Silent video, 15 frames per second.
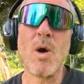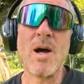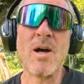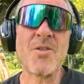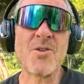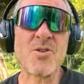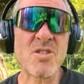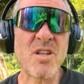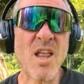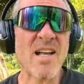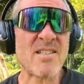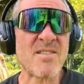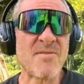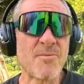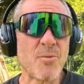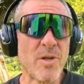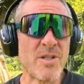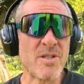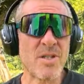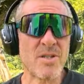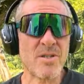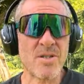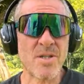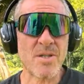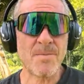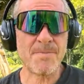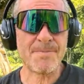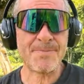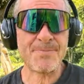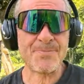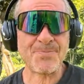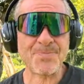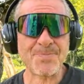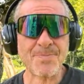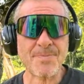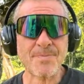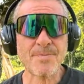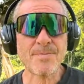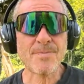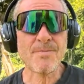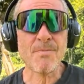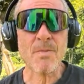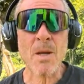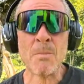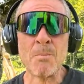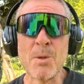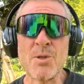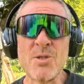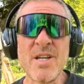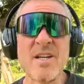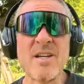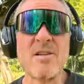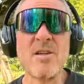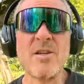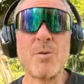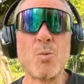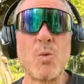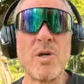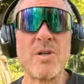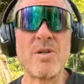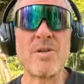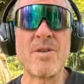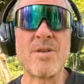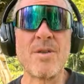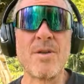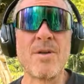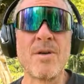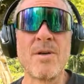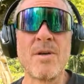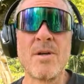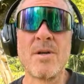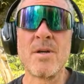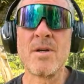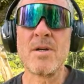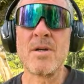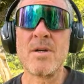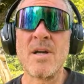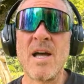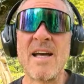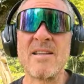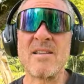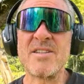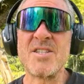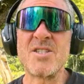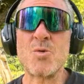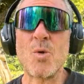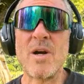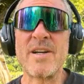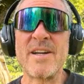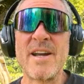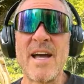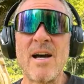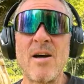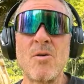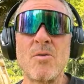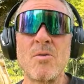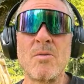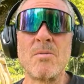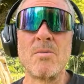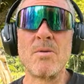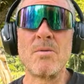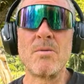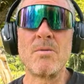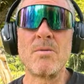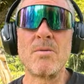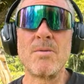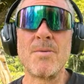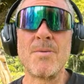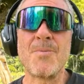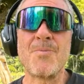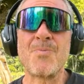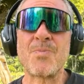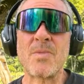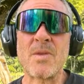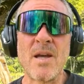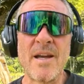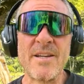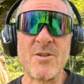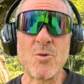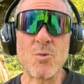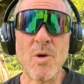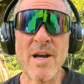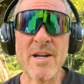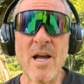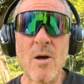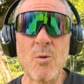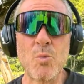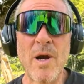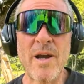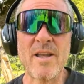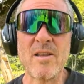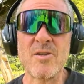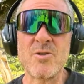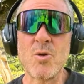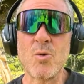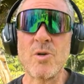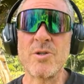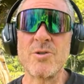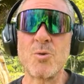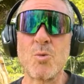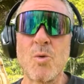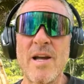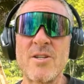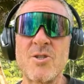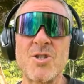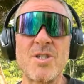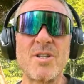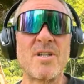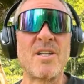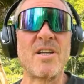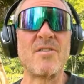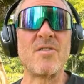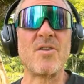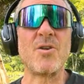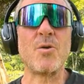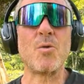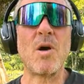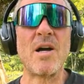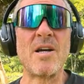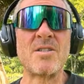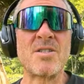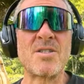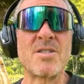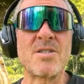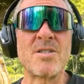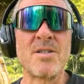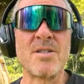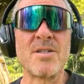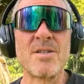Well, there's lots of reasons, particularly with, at least right now, a regulatory direction in the US